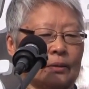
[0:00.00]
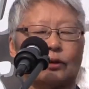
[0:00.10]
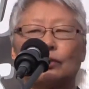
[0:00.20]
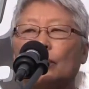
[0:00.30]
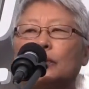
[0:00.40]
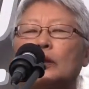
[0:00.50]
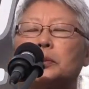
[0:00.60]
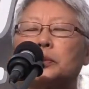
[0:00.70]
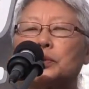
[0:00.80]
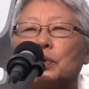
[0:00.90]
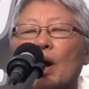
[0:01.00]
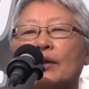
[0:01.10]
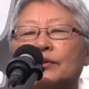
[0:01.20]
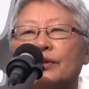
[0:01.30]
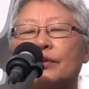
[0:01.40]
The total of
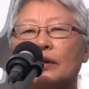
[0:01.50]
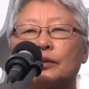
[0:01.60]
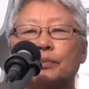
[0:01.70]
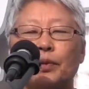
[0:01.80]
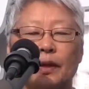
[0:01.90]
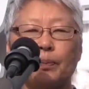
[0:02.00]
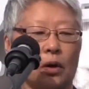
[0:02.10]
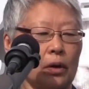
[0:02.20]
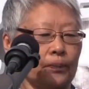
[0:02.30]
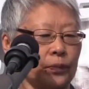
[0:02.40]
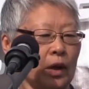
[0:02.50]
200,000 people